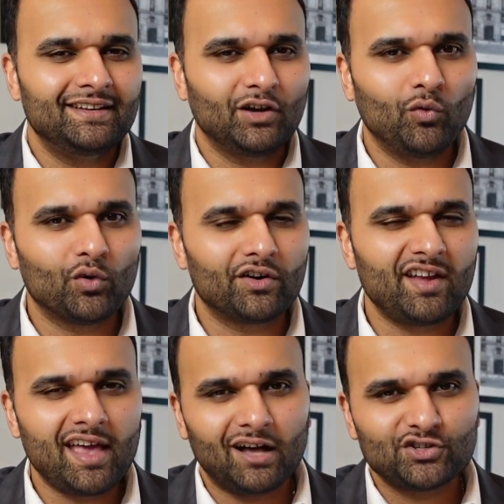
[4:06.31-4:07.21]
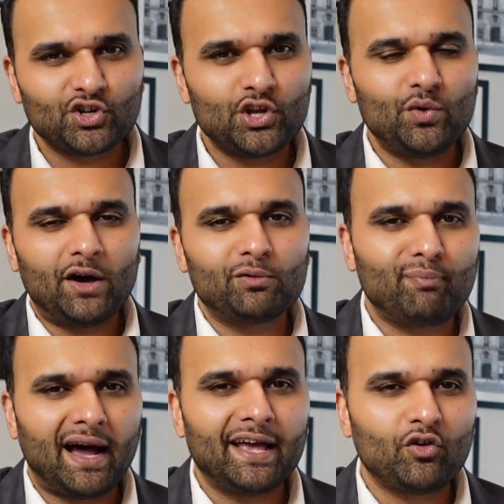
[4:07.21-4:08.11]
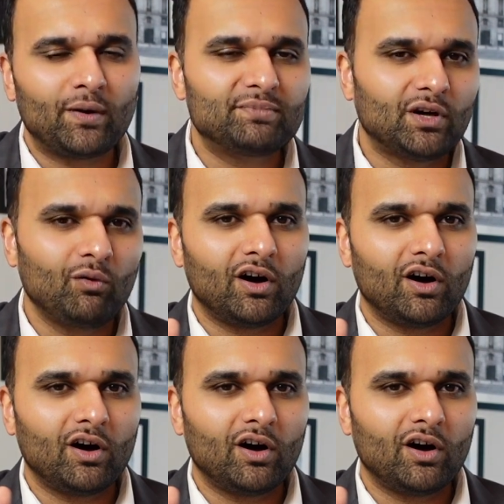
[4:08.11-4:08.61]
don't worry, I'll show you how to buy crypto